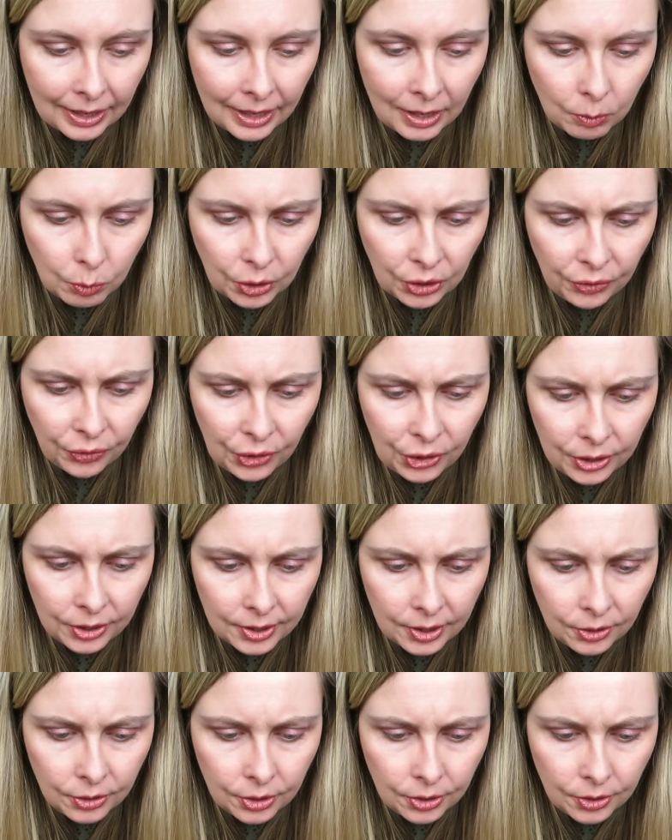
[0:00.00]
It was
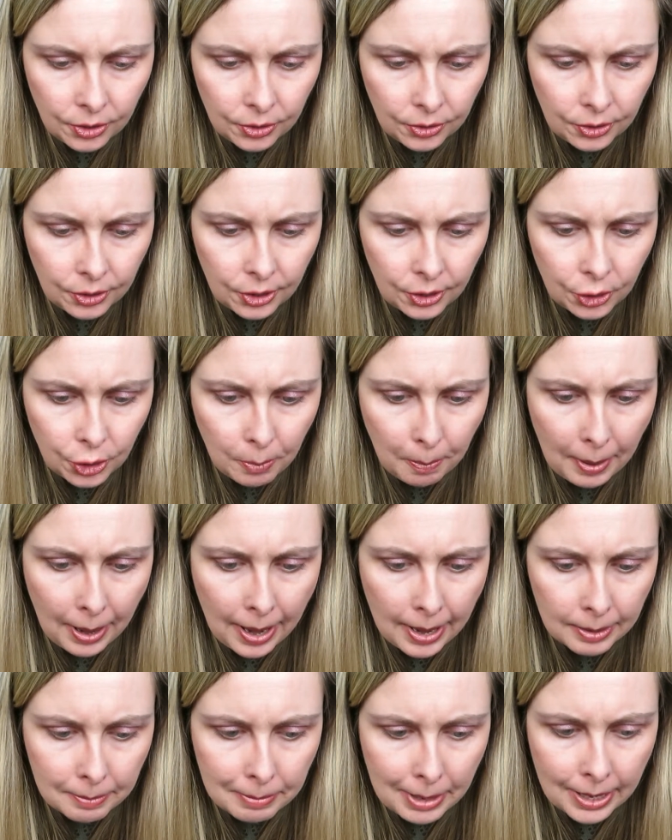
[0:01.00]
first introduced to
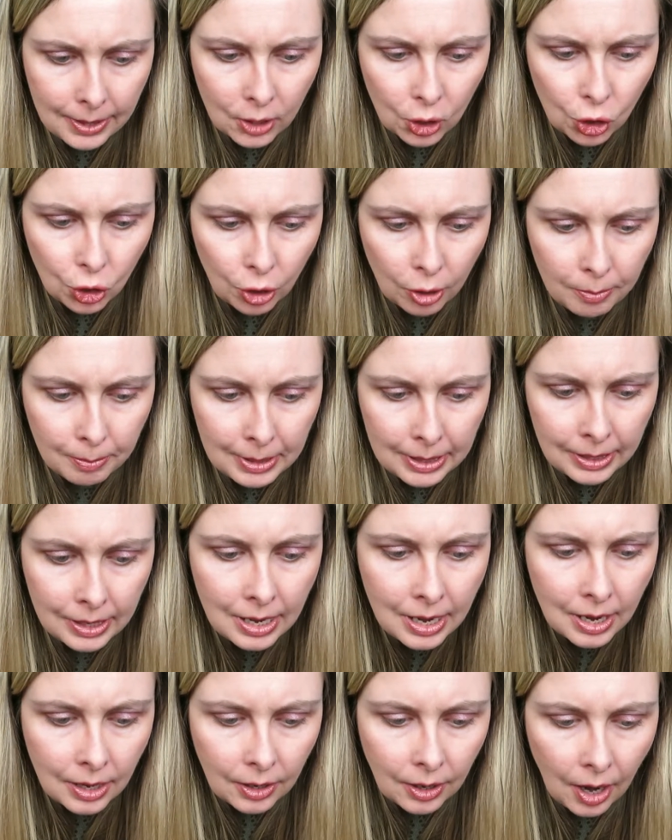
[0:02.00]
Japan by the
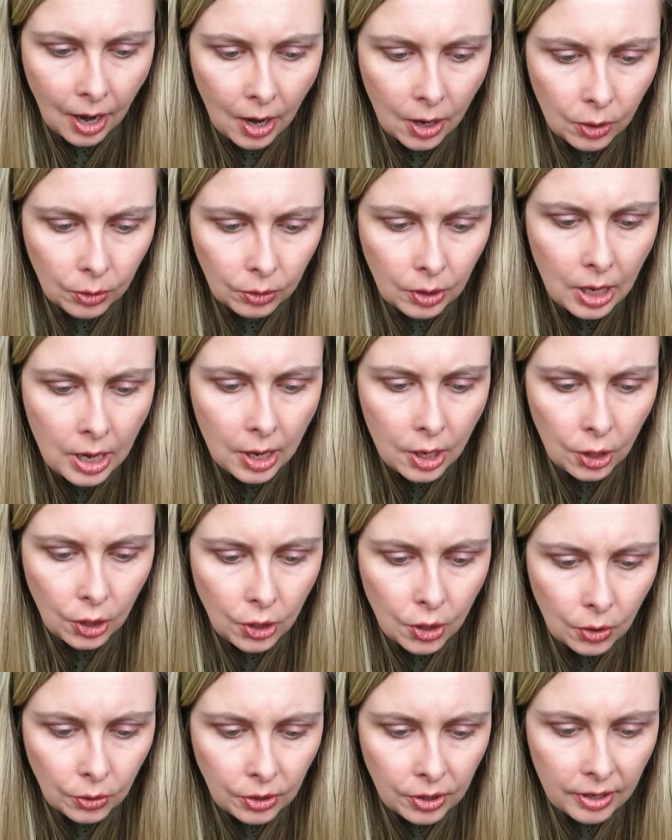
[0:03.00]
German Karl
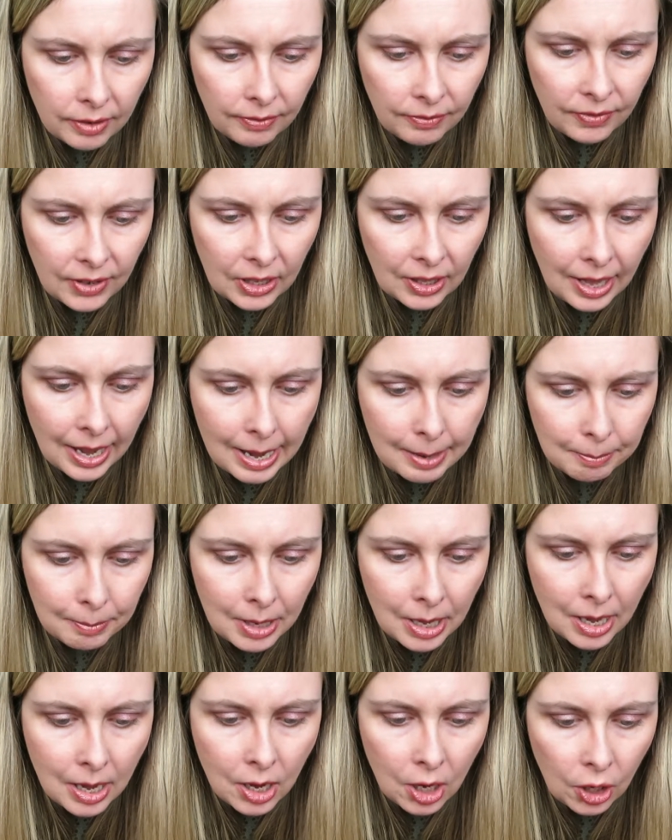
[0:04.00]
Joseph
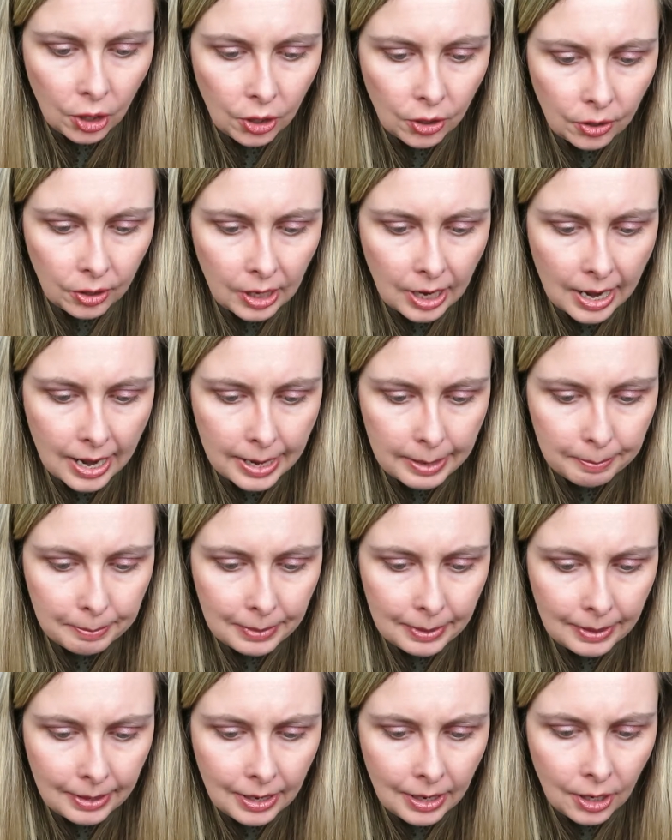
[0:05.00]
Wilhelm
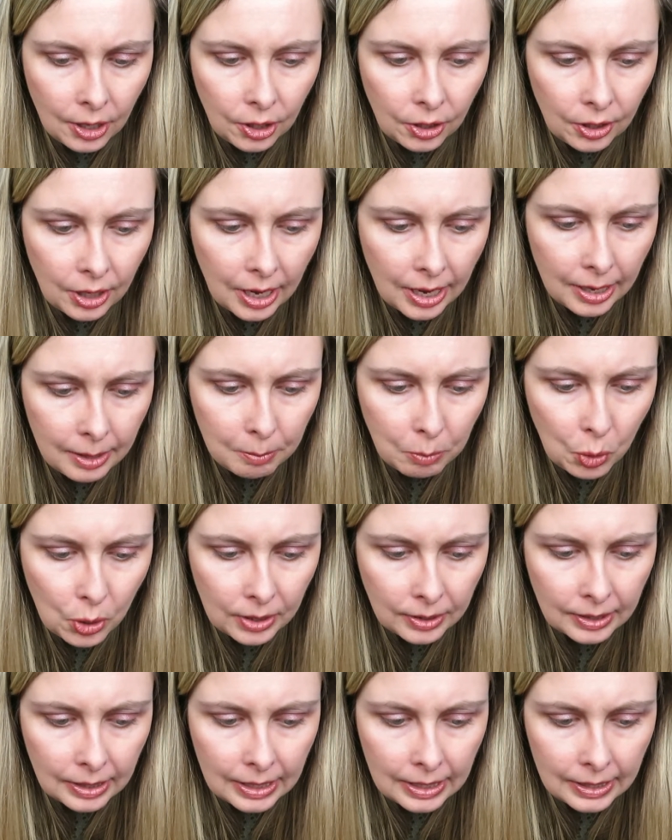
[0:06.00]
Juchheim. Juchheim
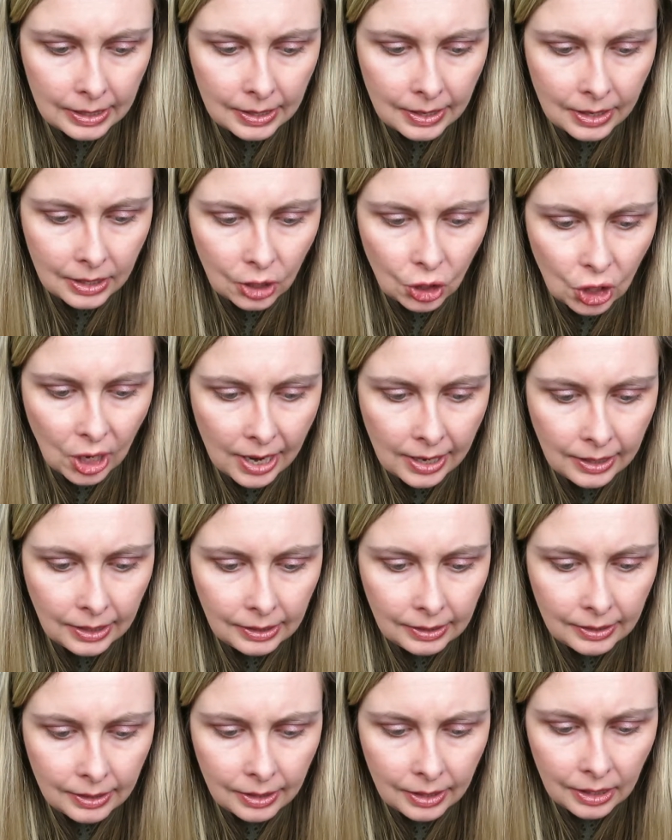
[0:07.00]
was in the
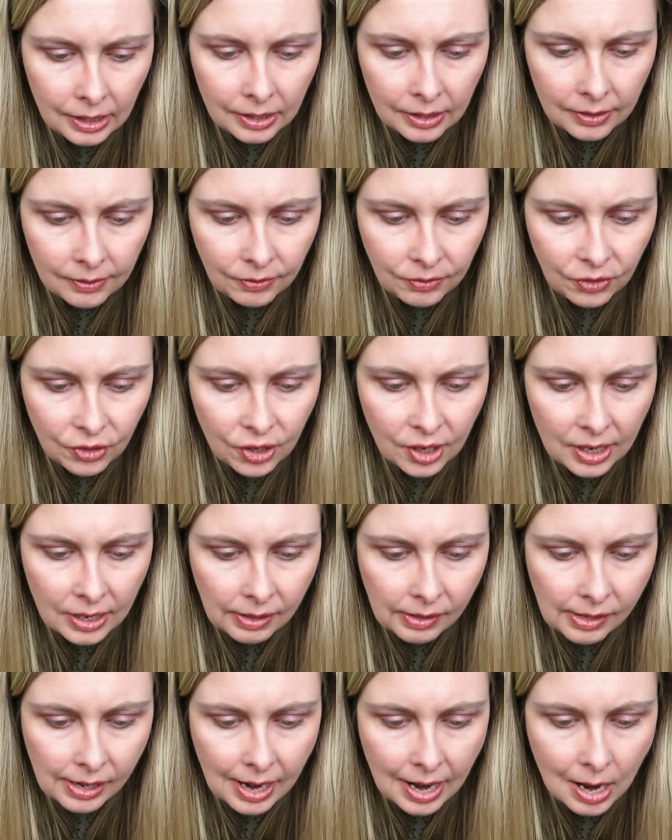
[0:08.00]
Chinese city of
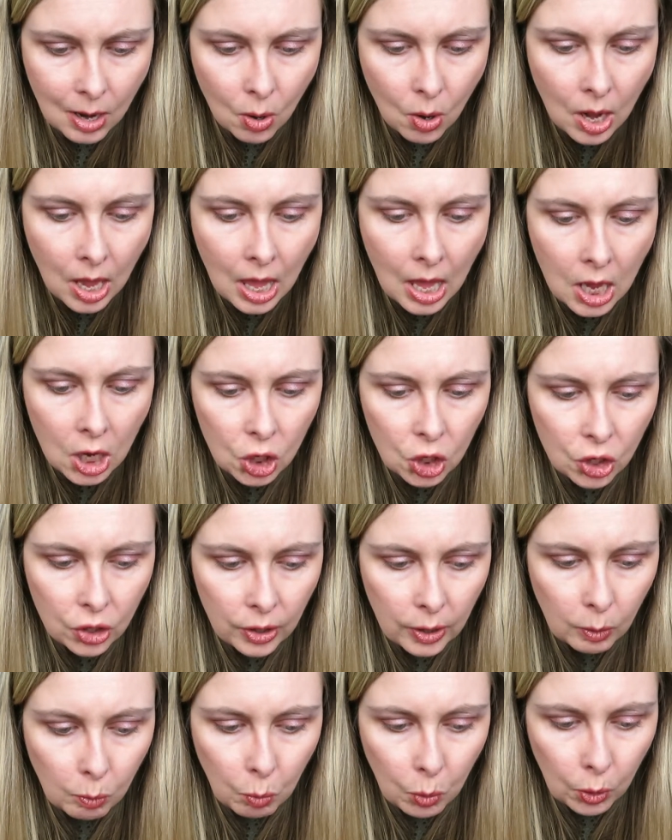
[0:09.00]
Qingdao
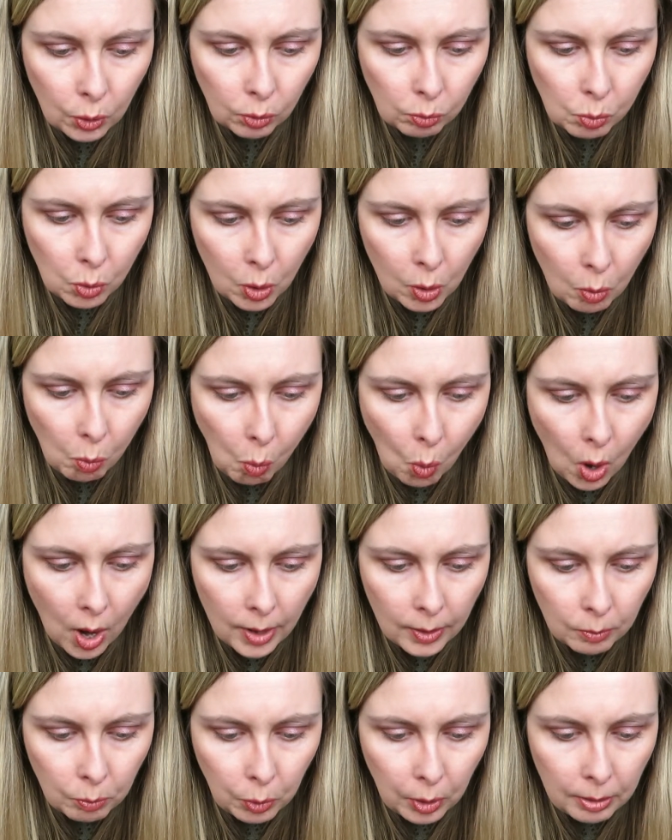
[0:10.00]
during World War
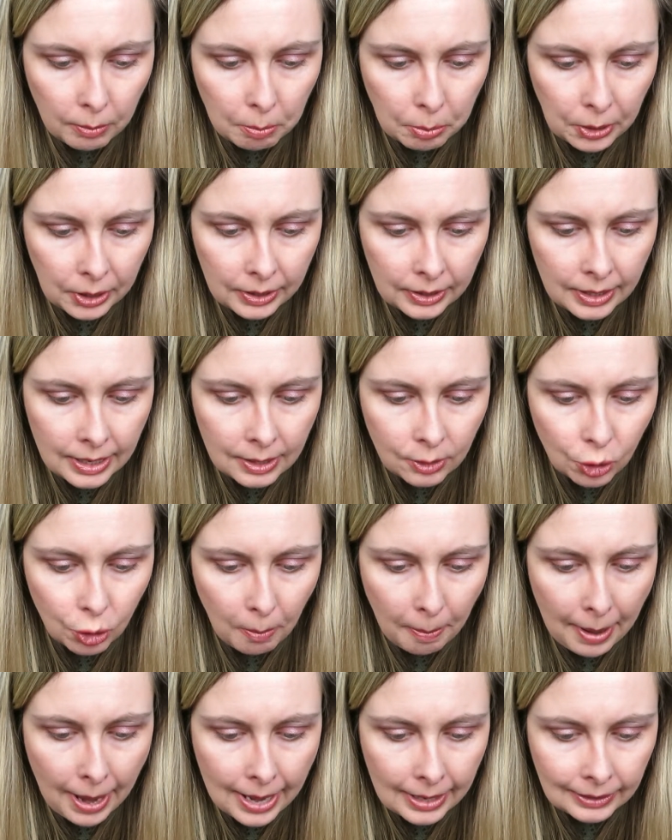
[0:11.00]
I when Britain and
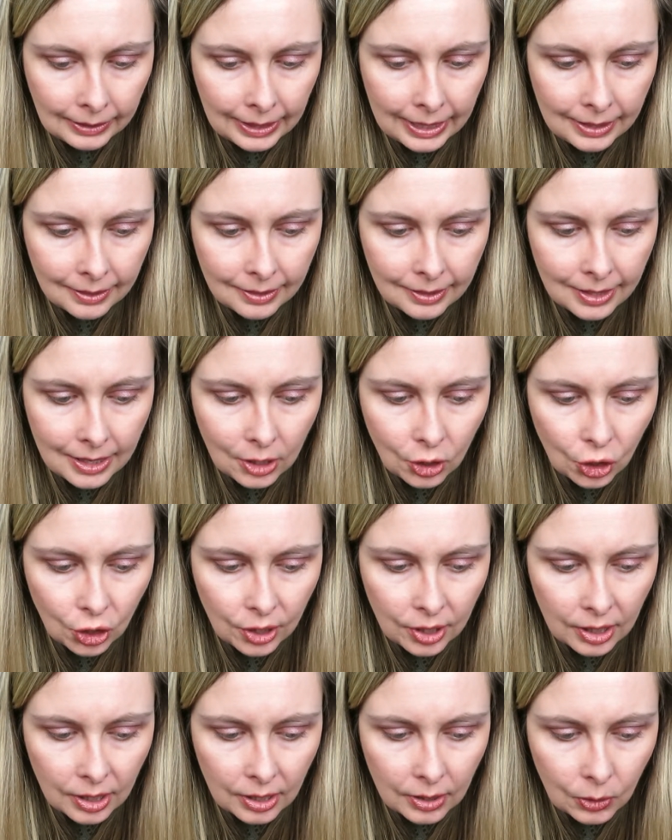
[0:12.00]
Japan laid
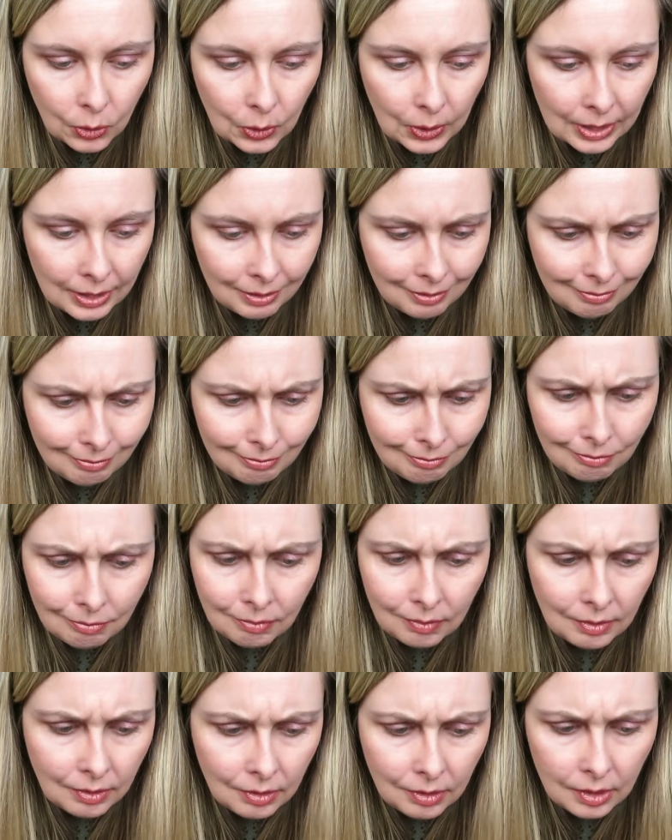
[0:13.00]
siege to
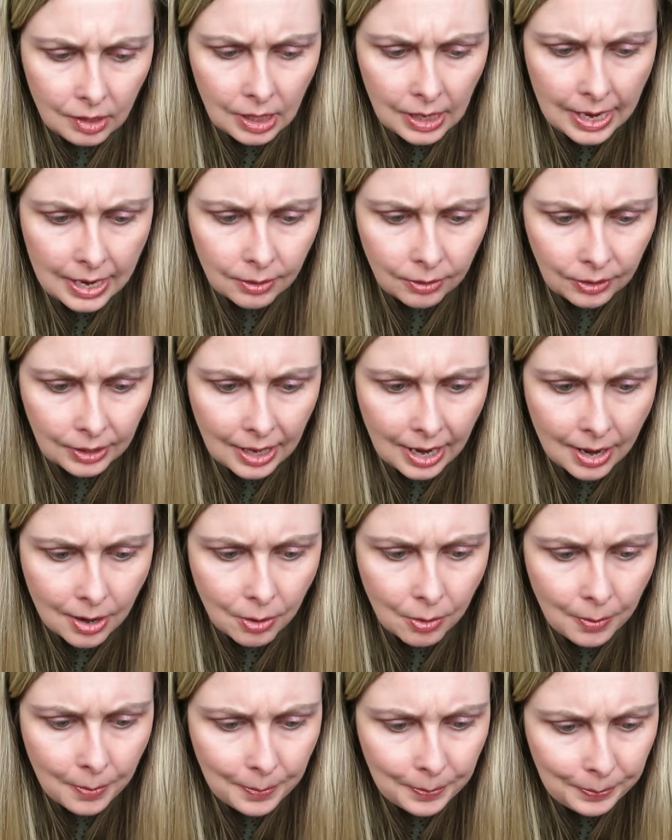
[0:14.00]

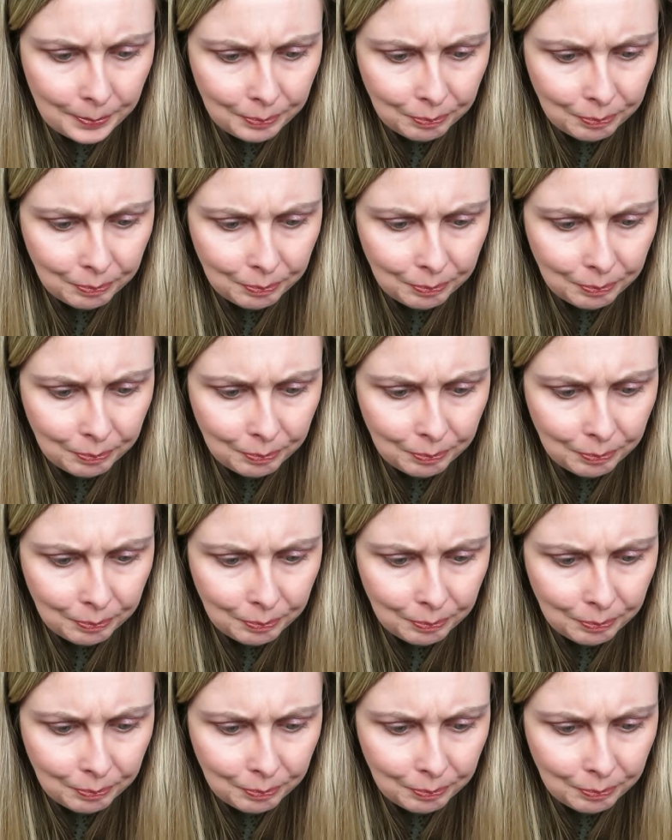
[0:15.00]
Xiaotown.